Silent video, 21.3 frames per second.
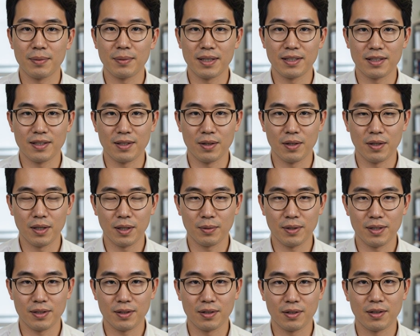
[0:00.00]
by security
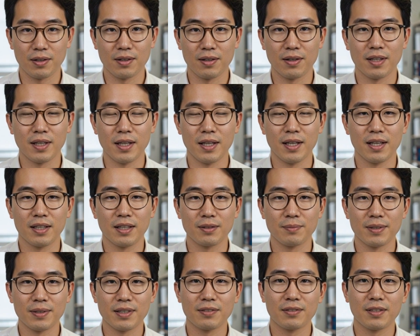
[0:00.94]
researchers
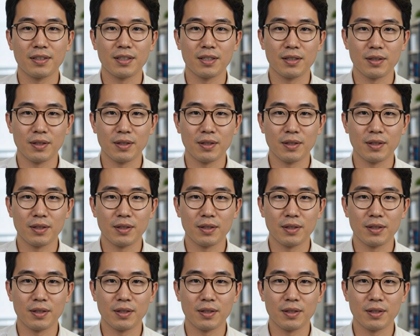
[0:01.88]
specifically